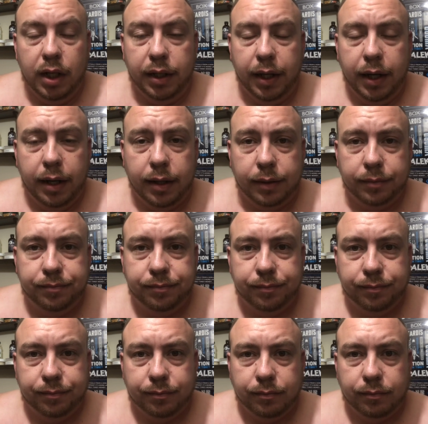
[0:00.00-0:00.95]
yeah,
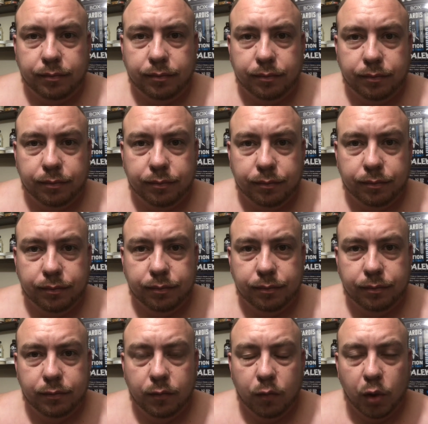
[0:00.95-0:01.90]

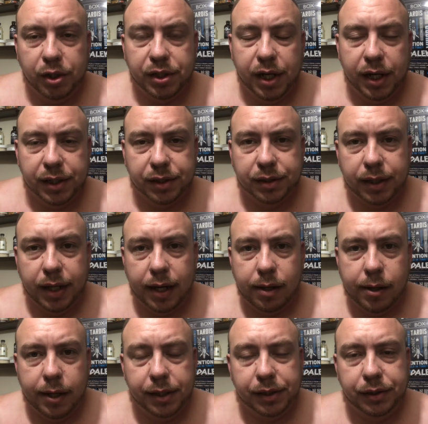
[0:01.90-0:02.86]
Wednesdays and
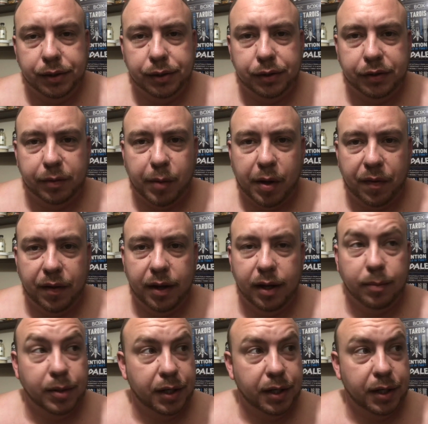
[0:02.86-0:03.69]
Saturdays is usually my thing,